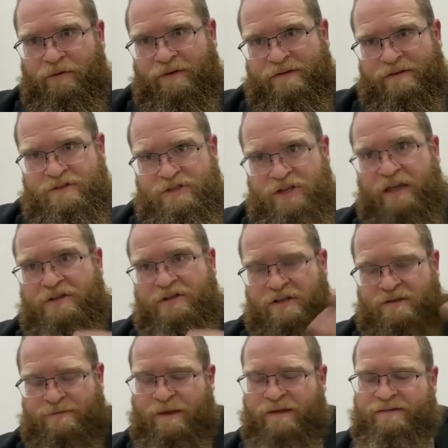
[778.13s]

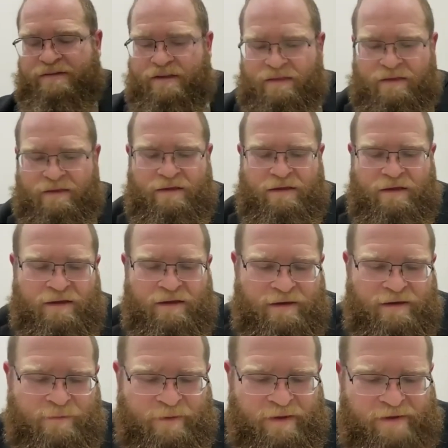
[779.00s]
changes based on
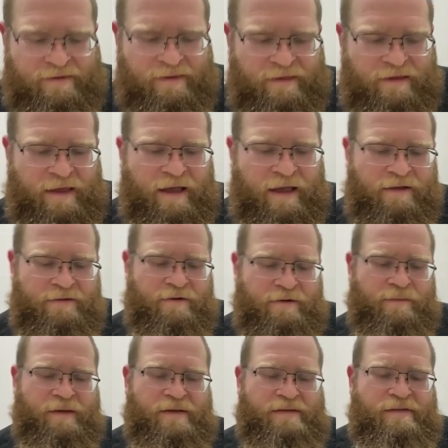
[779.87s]
the
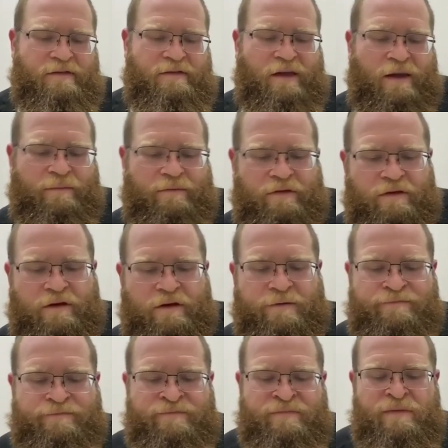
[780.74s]
calendar, based on the time of the
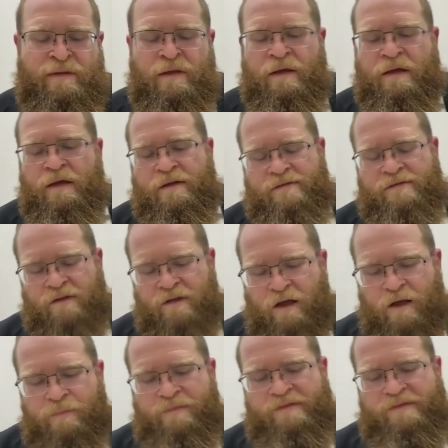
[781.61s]
year. So
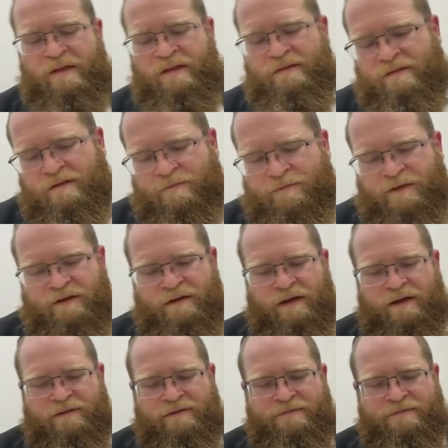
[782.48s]
Chacham say until midnight.